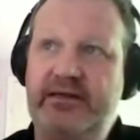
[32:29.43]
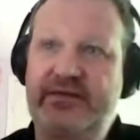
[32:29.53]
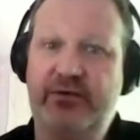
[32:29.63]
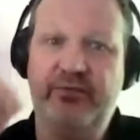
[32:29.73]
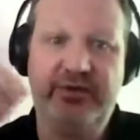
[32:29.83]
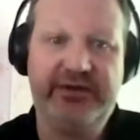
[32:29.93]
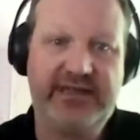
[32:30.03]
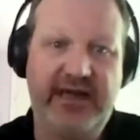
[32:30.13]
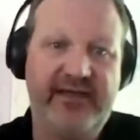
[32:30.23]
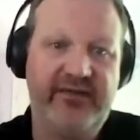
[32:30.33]
sort of really
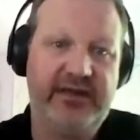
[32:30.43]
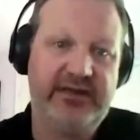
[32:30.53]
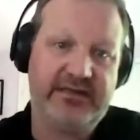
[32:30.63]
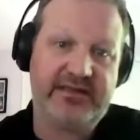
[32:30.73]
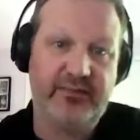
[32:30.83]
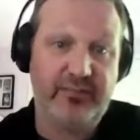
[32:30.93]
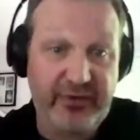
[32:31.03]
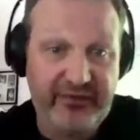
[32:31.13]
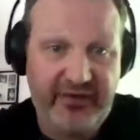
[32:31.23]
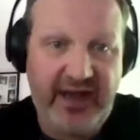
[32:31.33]
diving in to
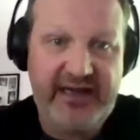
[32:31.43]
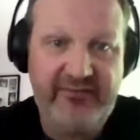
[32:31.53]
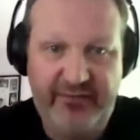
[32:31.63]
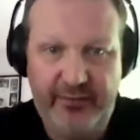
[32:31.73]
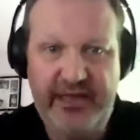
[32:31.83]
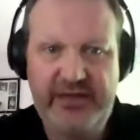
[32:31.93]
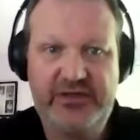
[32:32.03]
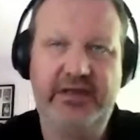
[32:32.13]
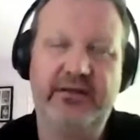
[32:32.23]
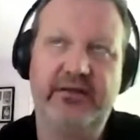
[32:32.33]
provide
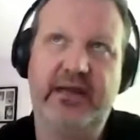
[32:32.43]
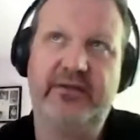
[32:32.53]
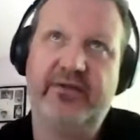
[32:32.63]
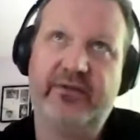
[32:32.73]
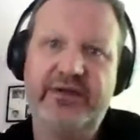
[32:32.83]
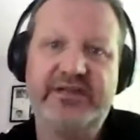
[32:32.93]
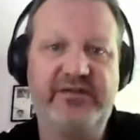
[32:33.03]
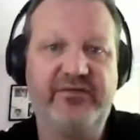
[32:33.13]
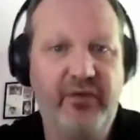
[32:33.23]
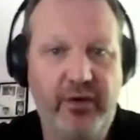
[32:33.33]
information. And the
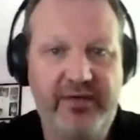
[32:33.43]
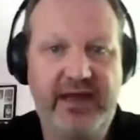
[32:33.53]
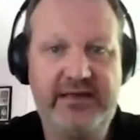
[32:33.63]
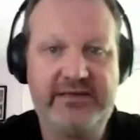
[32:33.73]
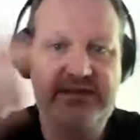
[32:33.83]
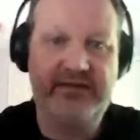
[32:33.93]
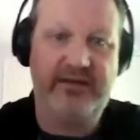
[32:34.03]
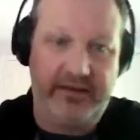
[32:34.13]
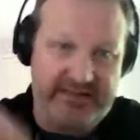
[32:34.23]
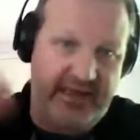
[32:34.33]
reason for that is
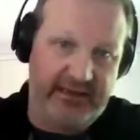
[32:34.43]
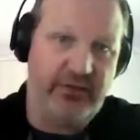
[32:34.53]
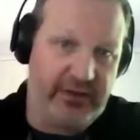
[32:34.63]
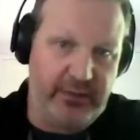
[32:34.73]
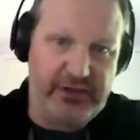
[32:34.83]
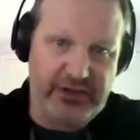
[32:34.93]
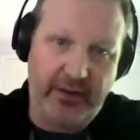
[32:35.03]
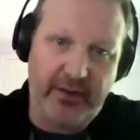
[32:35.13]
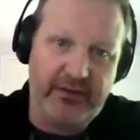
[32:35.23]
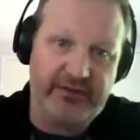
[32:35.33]
it's then going to be
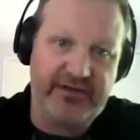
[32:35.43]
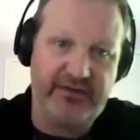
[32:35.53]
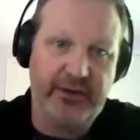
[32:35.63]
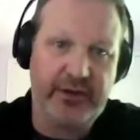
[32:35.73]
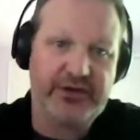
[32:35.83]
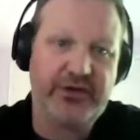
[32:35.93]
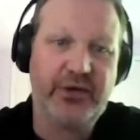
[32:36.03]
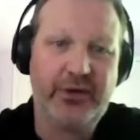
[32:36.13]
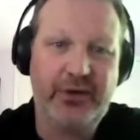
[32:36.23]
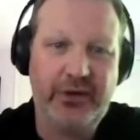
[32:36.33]
shared out to the
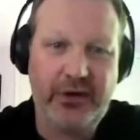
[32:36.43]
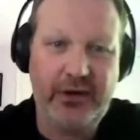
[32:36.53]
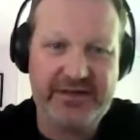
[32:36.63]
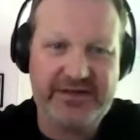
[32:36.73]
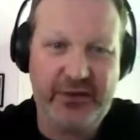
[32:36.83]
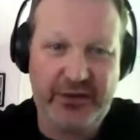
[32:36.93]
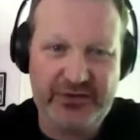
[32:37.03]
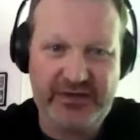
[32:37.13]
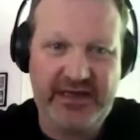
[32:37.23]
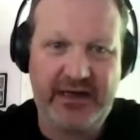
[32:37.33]
larger arts and
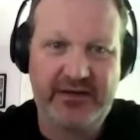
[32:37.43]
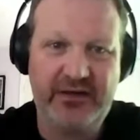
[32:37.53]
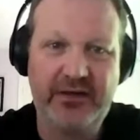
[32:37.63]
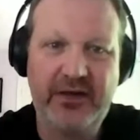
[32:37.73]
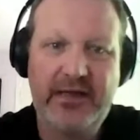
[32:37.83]
culture sector.